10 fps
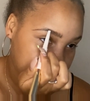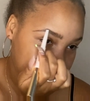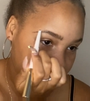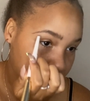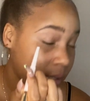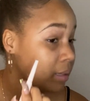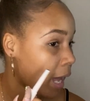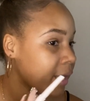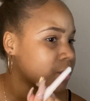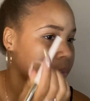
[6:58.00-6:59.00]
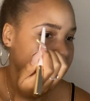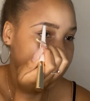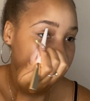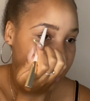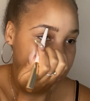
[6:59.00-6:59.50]
It glides really
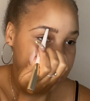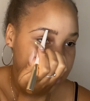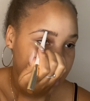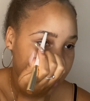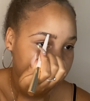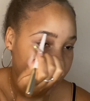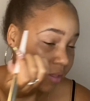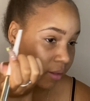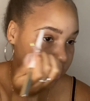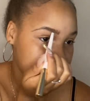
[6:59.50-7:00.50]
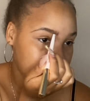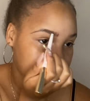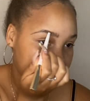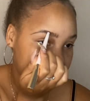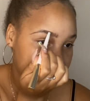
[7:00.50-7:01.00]
nice. I think so.
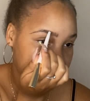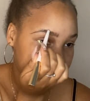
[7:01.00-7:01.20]
I think it